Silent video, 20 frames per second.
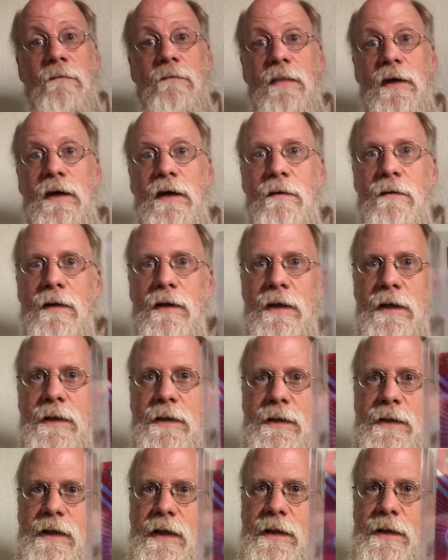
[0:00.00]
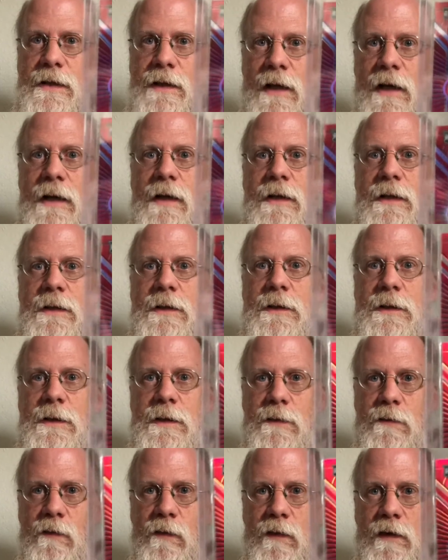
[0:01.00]
But nevertheless, that, that is
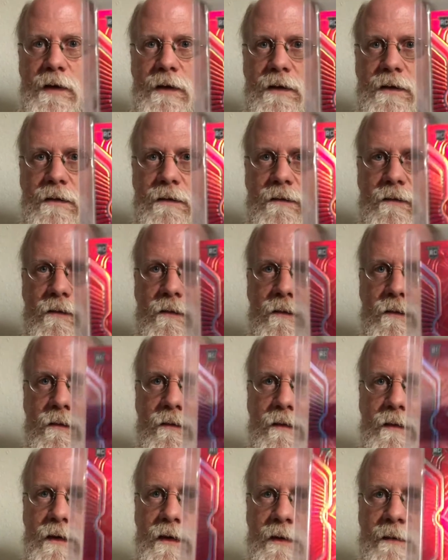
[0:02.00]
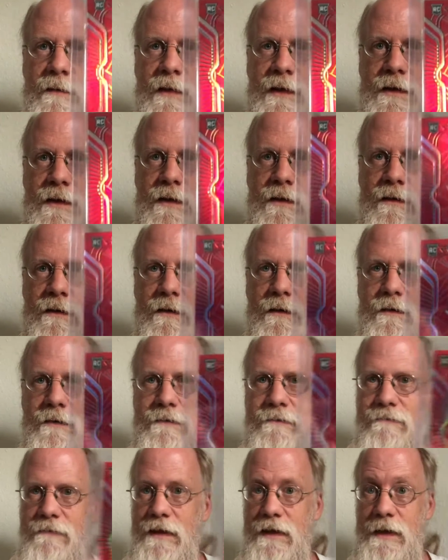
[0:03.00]
sweet. Ooh, a little bit of color.
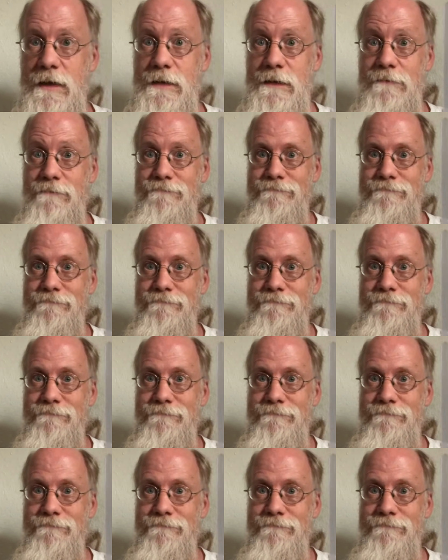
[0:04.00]
Awesome.